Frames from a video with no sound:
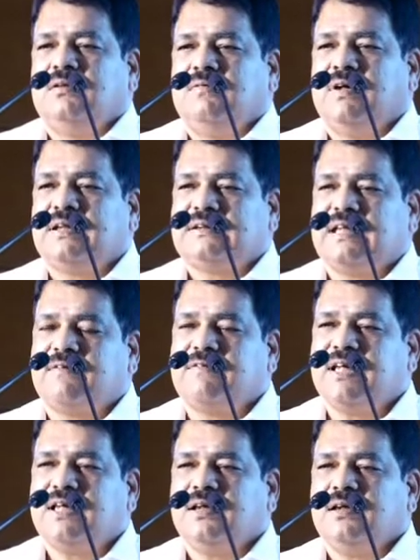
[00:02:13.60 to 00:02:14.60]
We are
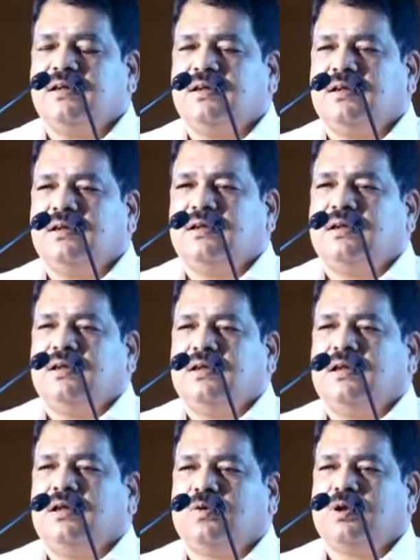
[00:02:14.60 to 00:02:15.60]
serving
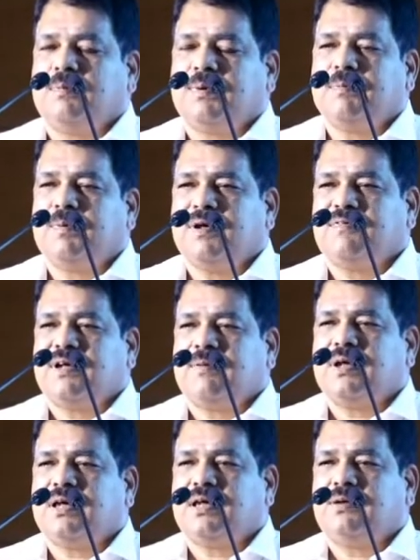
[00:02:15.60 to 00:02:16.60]
to the people of
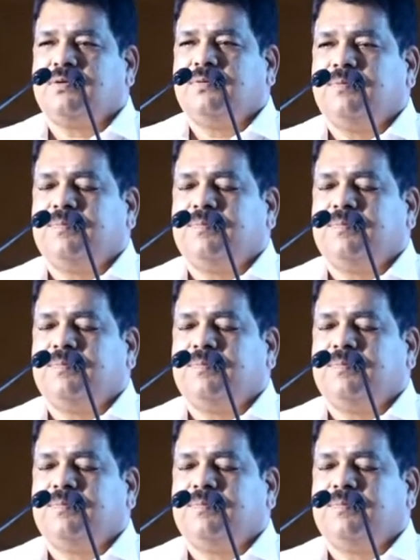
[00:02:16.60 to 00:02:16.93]
Tamil Nadu